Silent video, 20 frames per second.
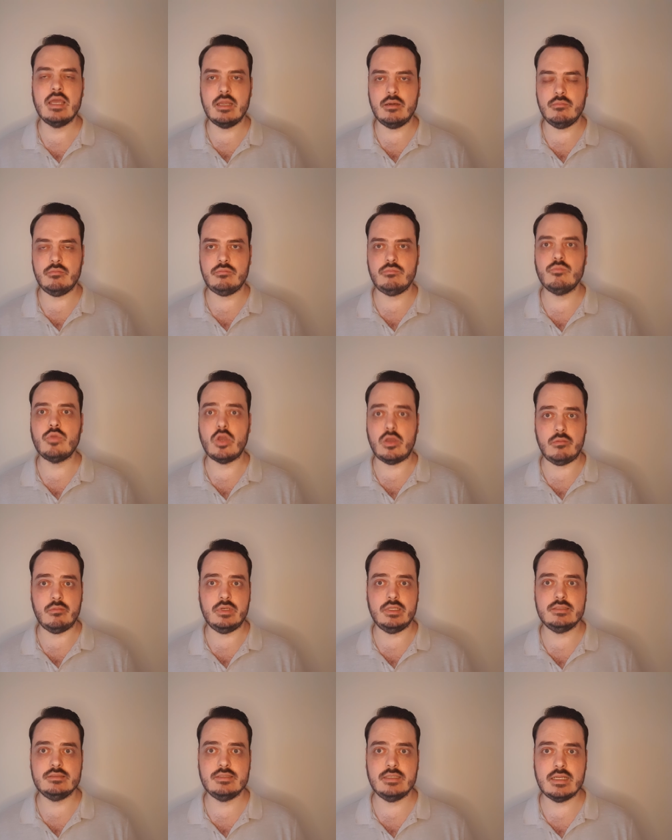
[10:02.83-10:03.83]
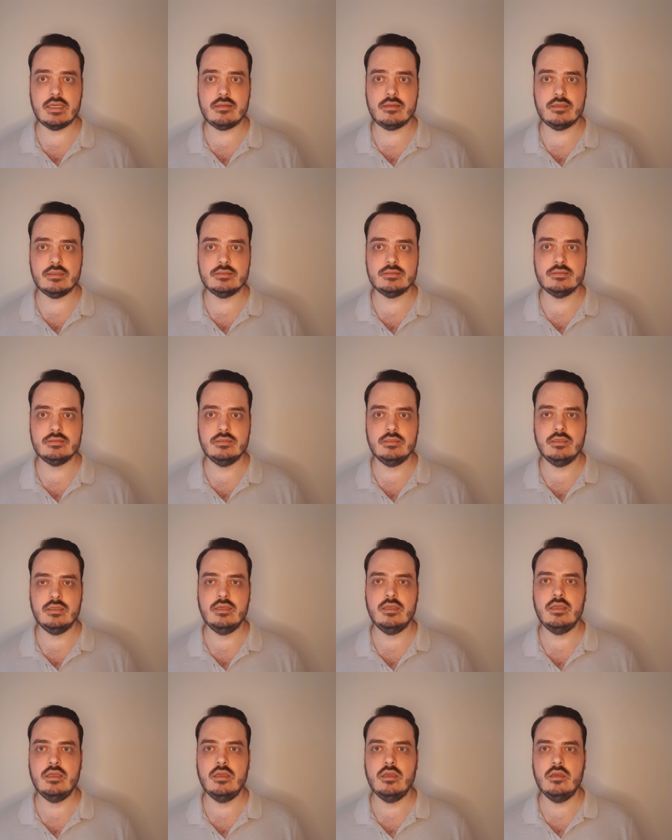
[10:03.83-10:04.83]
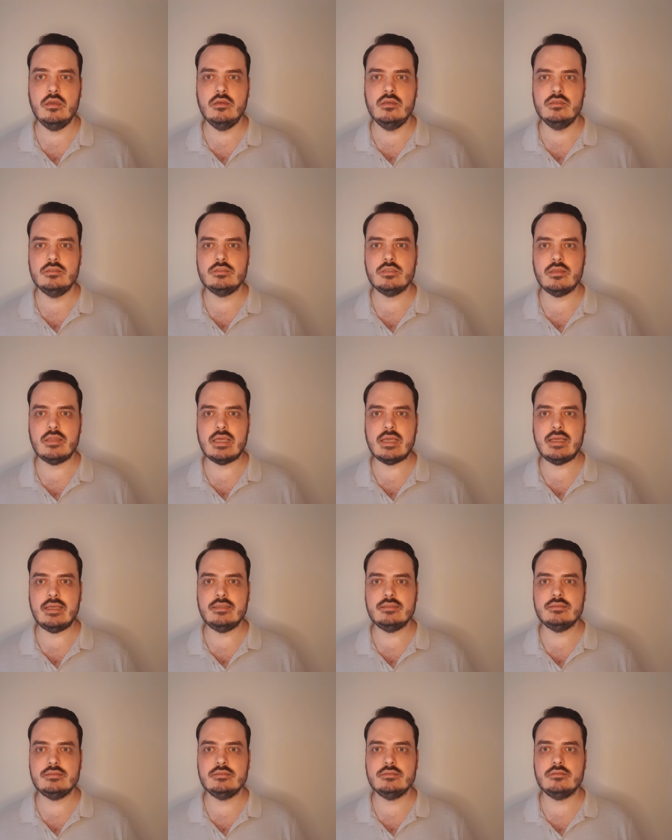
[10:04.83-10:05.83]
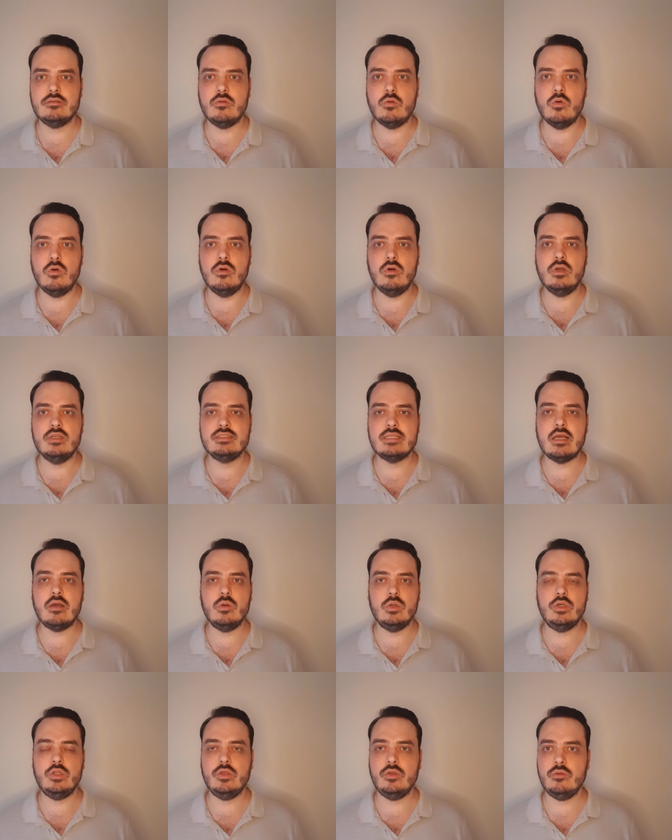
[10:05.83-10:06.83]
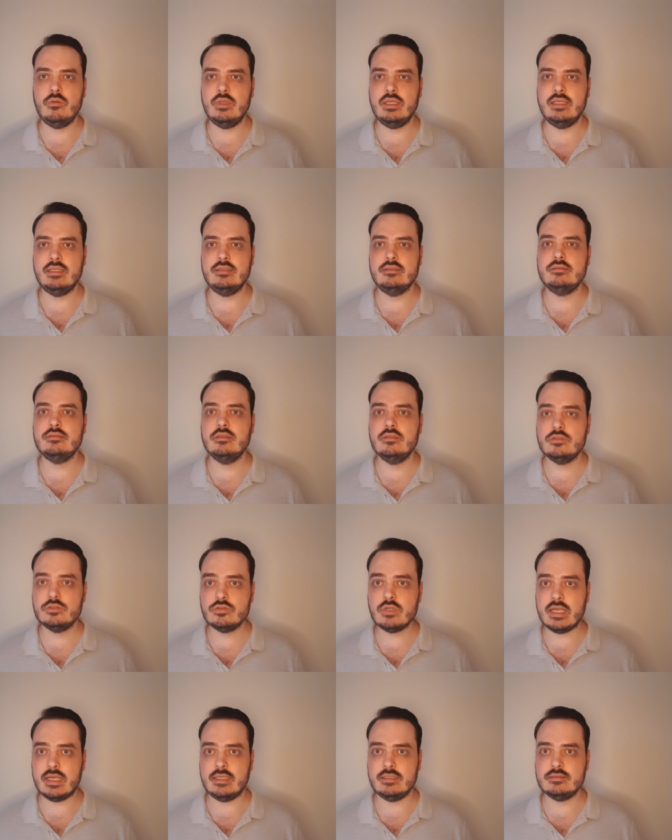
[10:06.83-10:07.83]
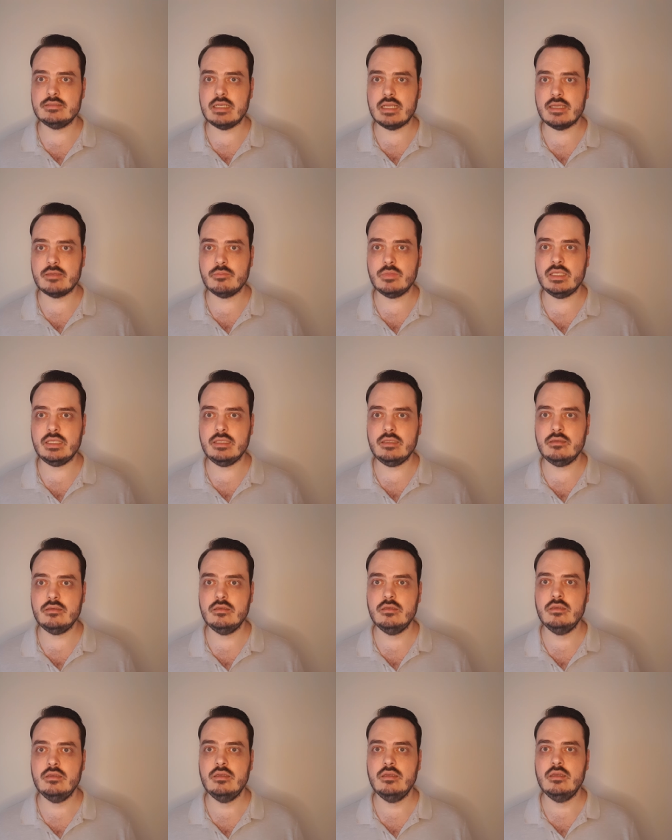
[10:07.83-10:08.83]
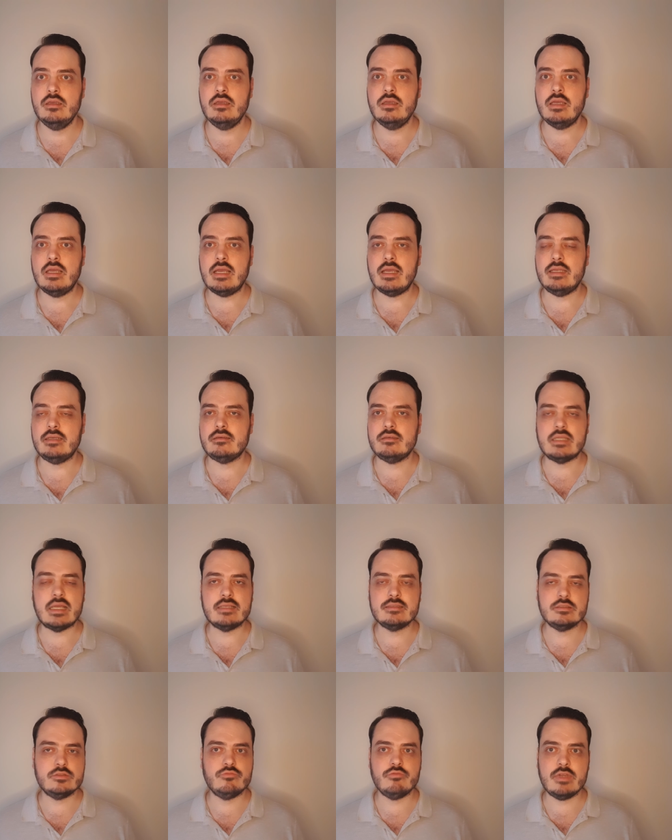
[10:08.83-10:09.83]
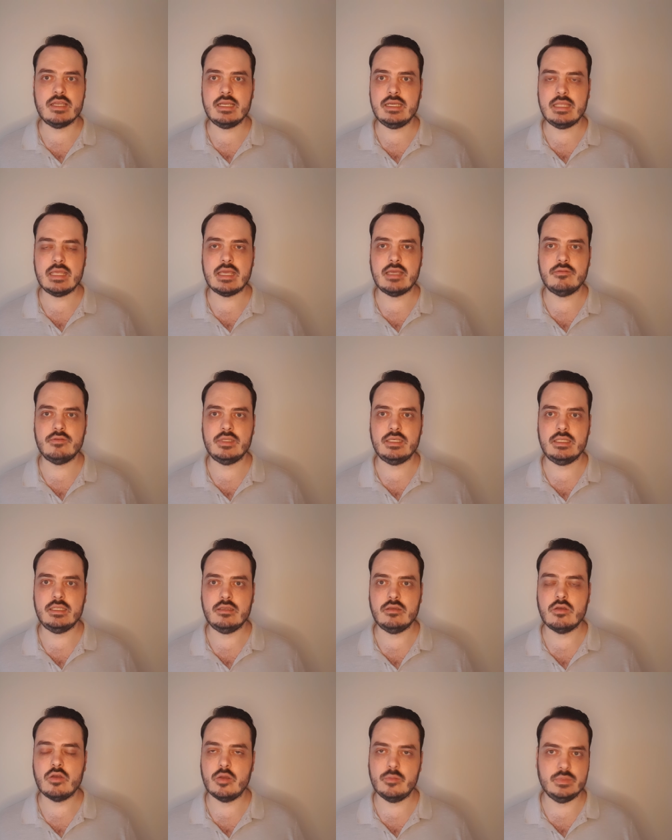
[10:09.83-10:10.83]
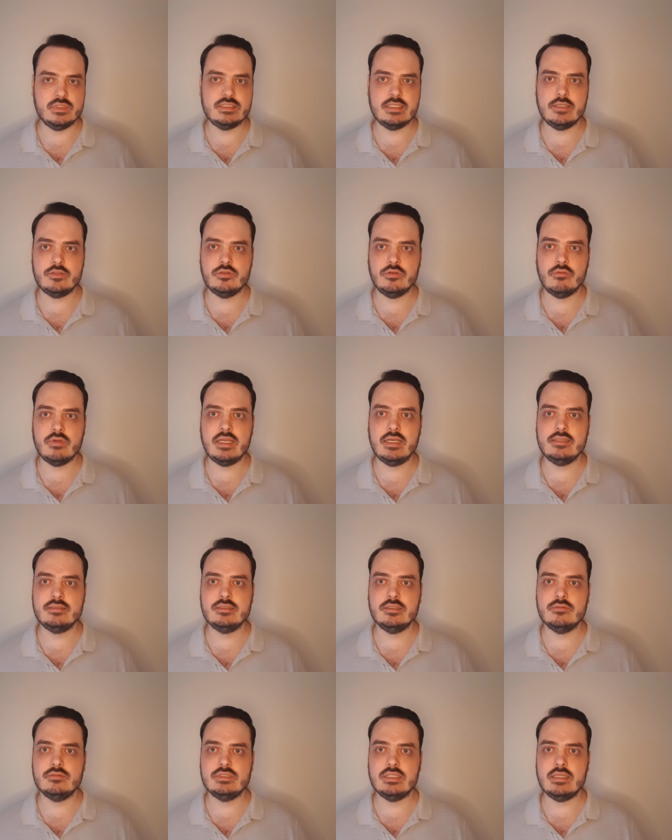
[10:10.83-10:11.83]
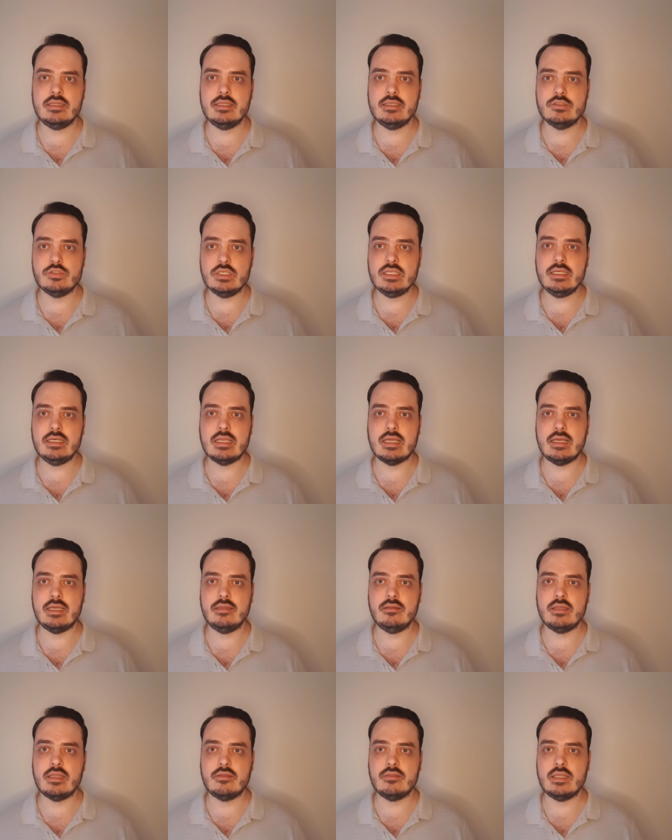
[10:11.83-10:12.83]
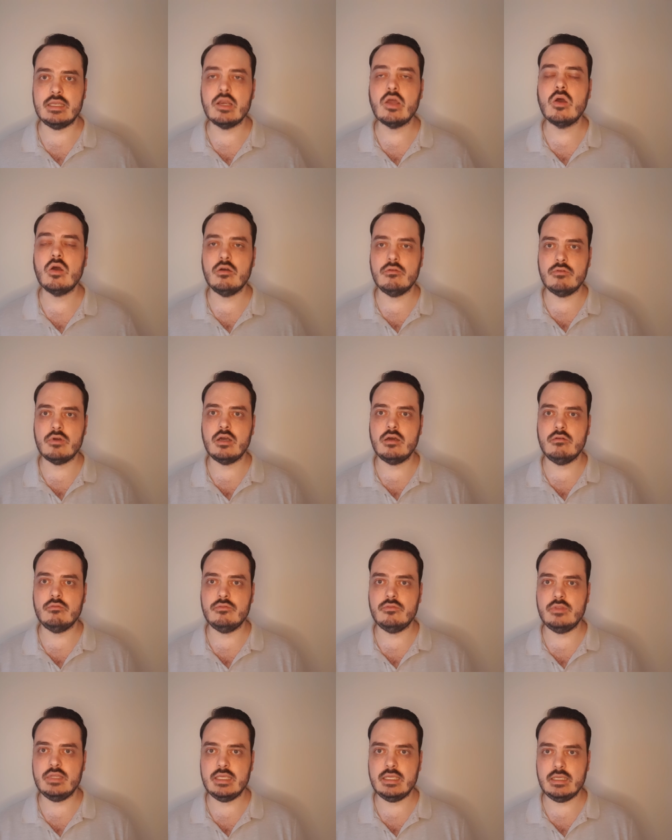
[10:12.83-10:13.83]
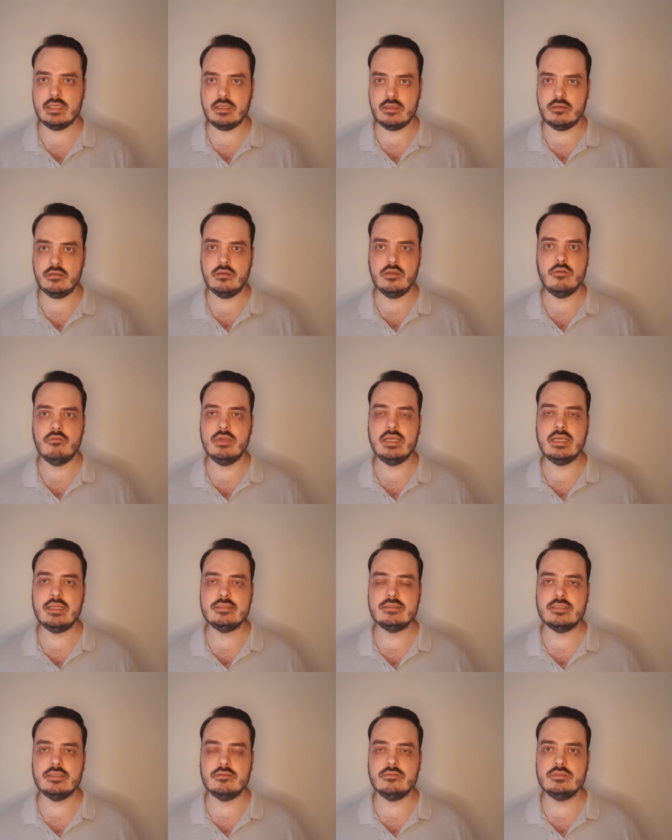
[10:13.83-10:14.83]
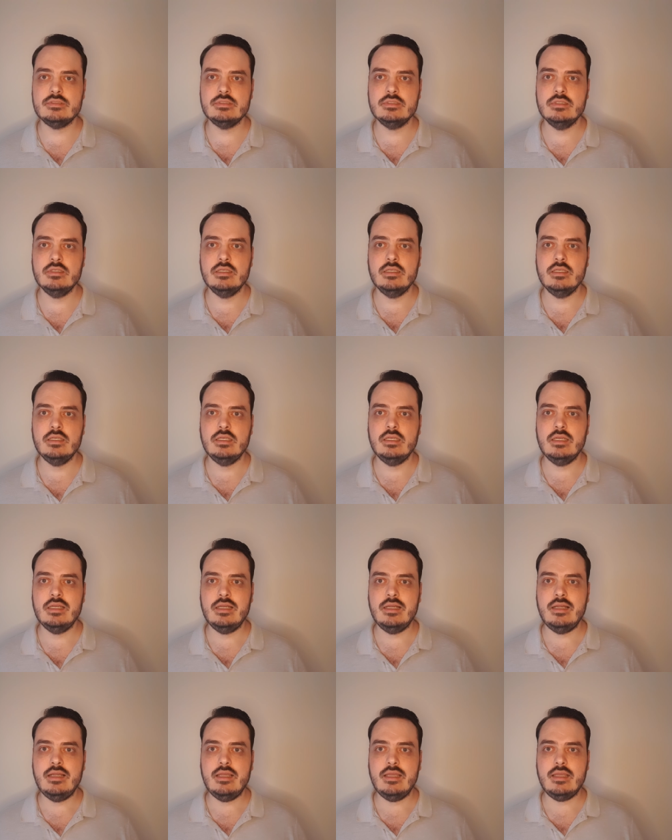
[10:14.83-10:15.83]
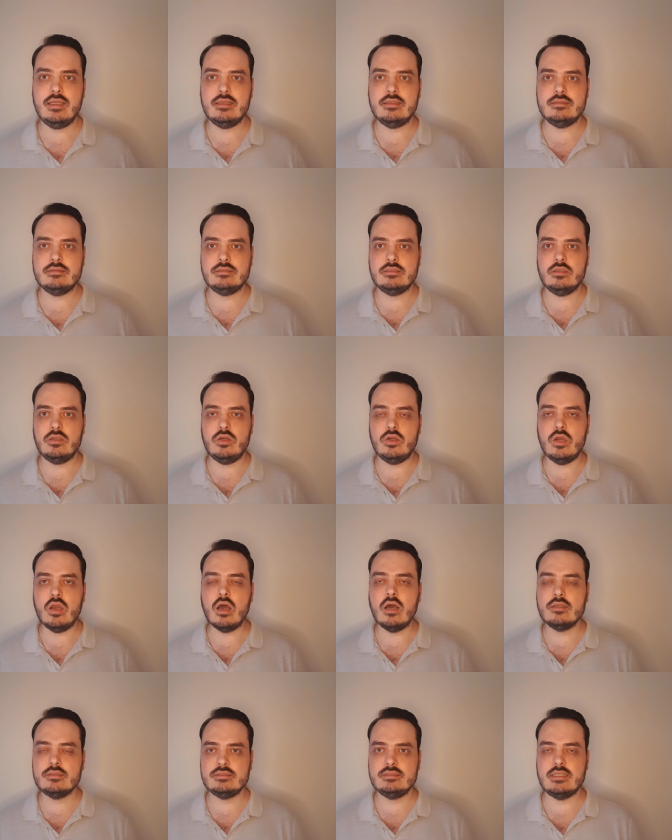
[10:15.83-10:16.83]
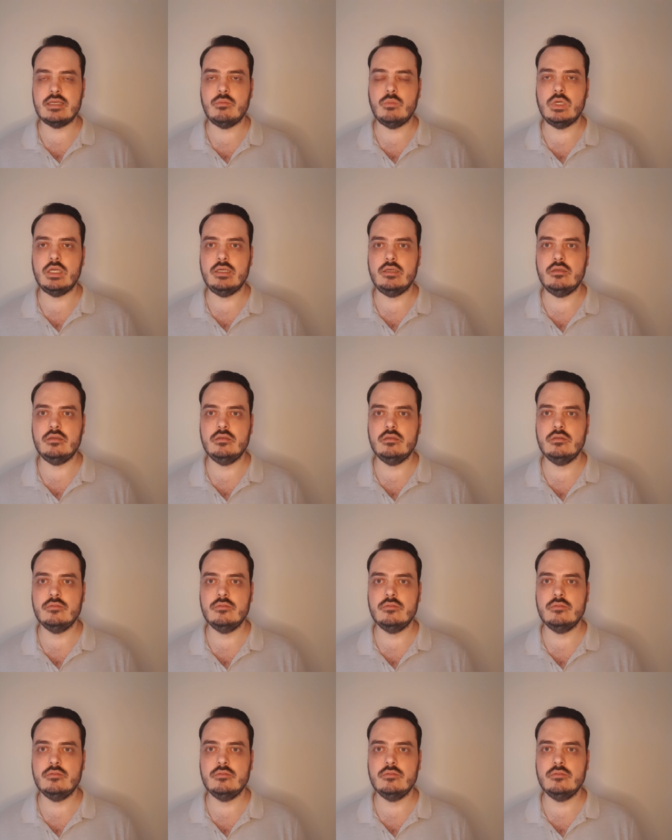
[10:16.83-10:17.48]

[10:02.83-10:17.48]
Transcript: and permanent in others. So that someone who is straight, like me, and doesn't really have any homosexual relatives in their gene line that they know of, of their relatives, is not someone